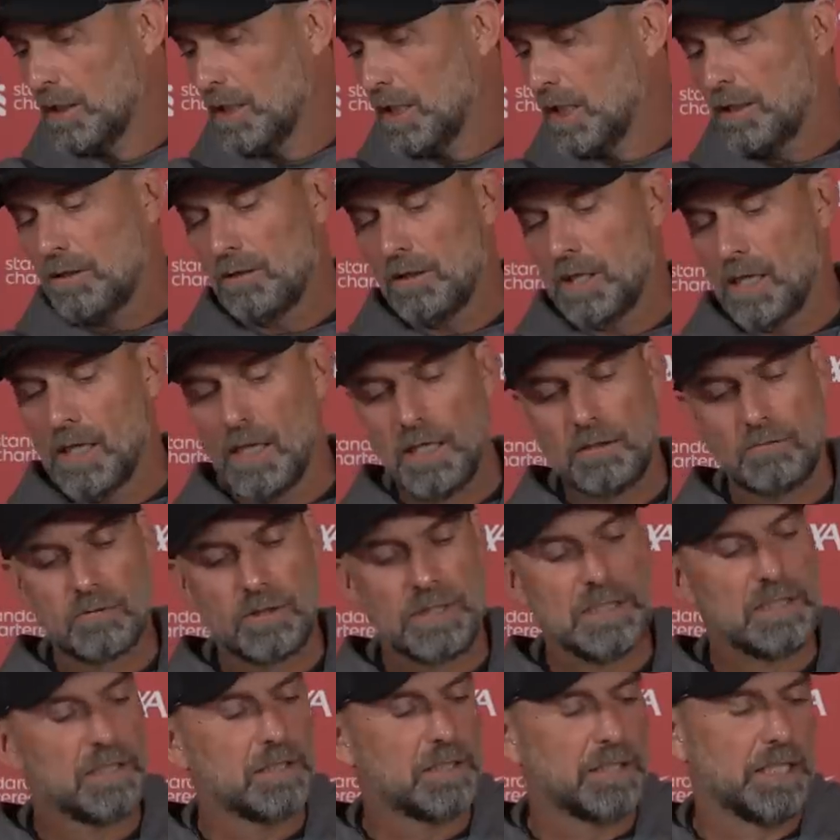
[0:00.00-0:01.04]
I
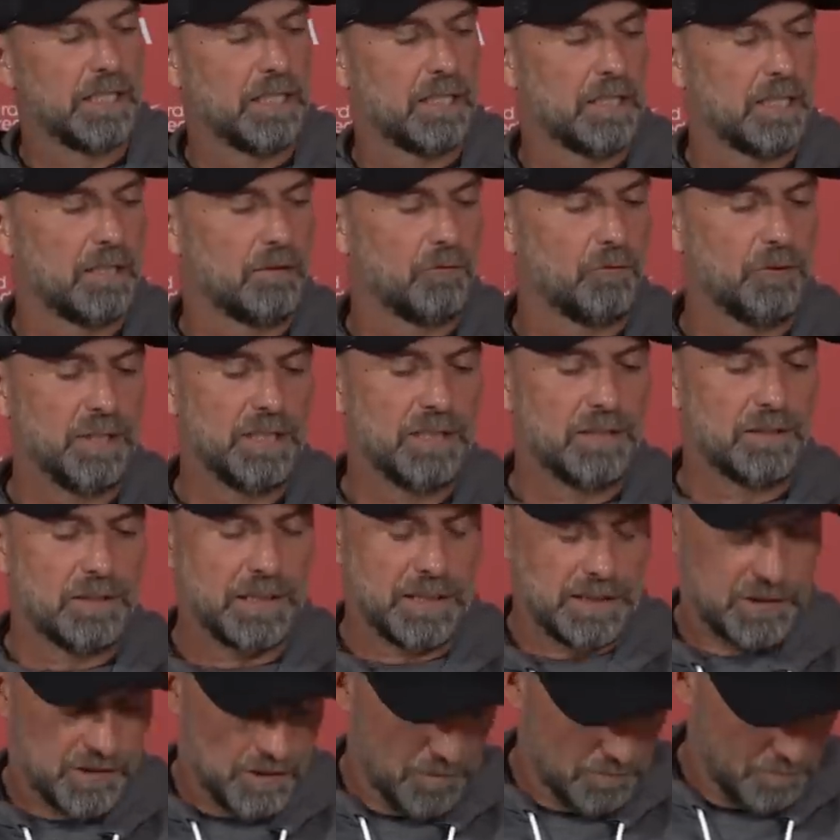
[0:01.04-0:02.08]
really think
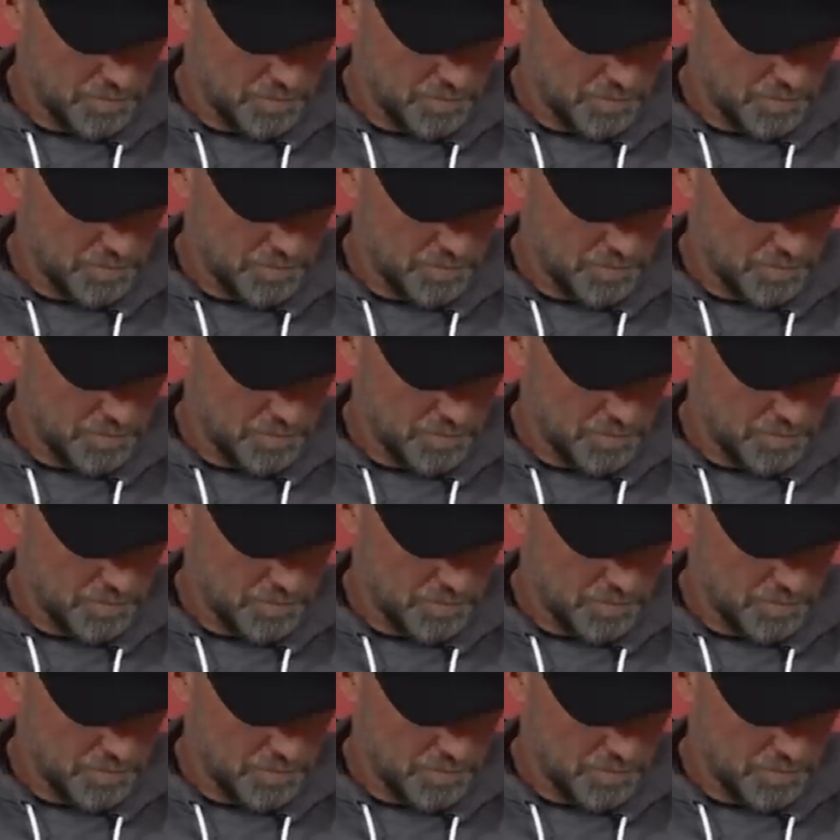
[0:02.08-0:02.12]
it's